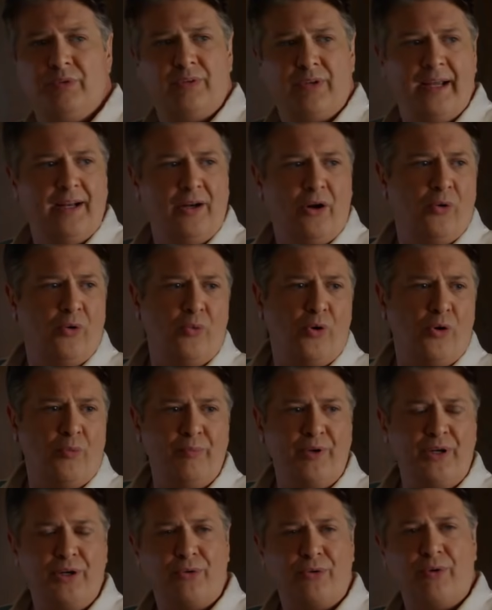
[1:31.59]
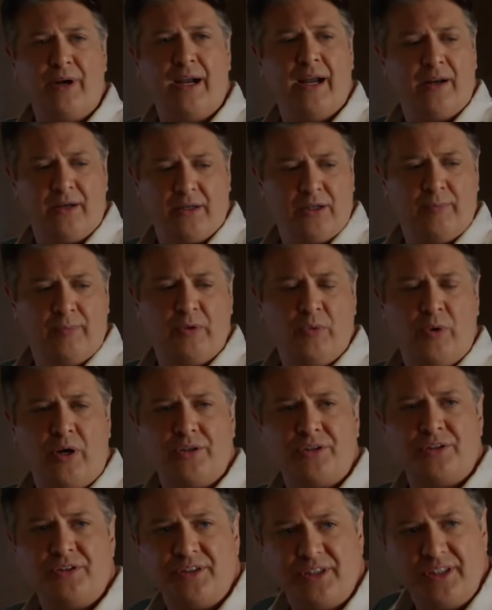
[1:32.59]
They don't want me around. They're going to be
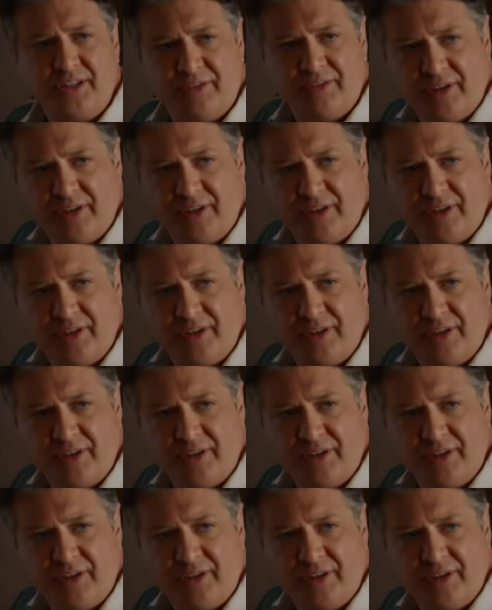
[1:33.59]
watching T